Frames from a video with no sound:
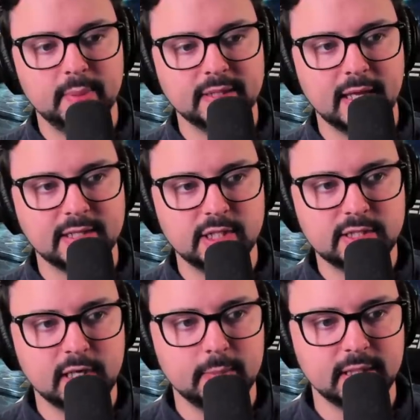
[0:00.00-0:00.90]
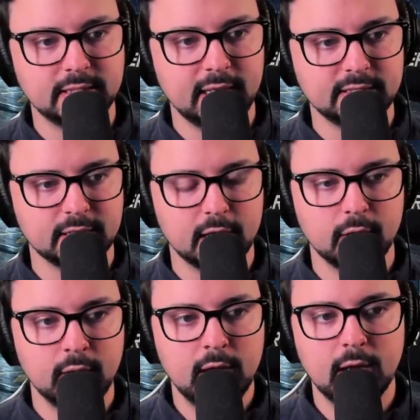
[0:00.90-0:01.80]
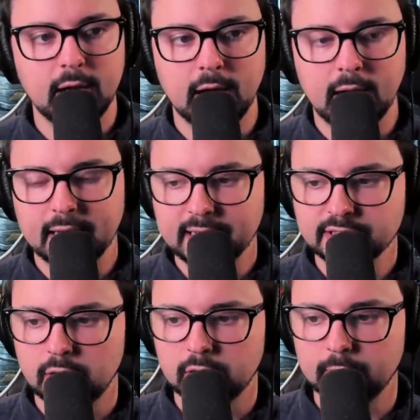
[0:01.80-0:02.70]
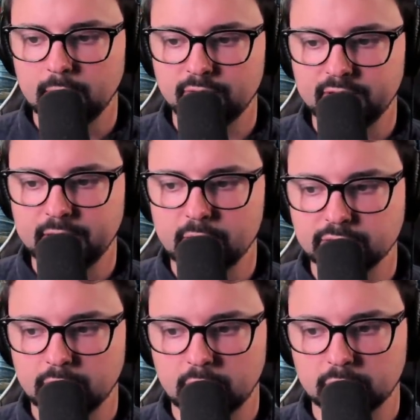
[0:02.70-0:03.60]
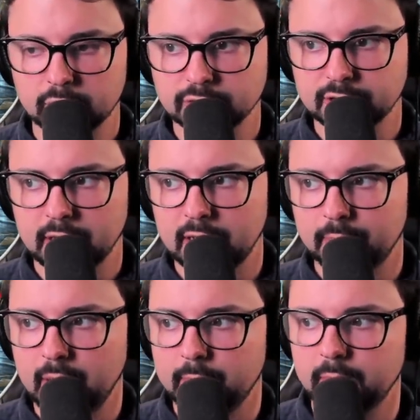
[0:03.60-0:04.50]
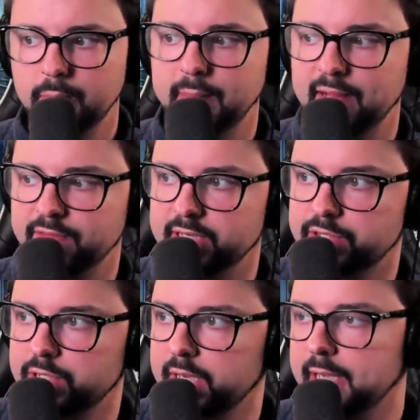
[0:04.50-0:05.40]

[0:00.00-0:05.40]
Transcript: But like just a couple of days ago, and I saw a couple of videos and articles pop up about this.